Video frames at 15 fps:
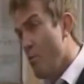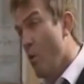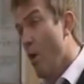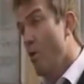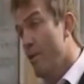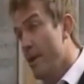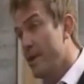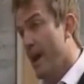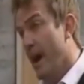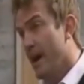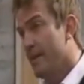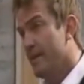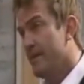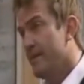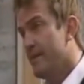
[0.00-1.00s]
I'm warning you!
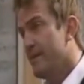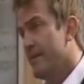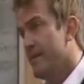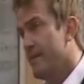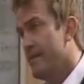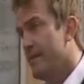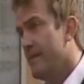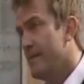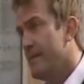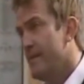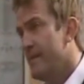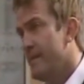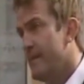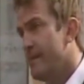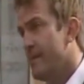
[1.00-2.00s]
Oh, yeah?
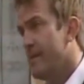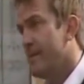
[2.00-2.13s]
You don't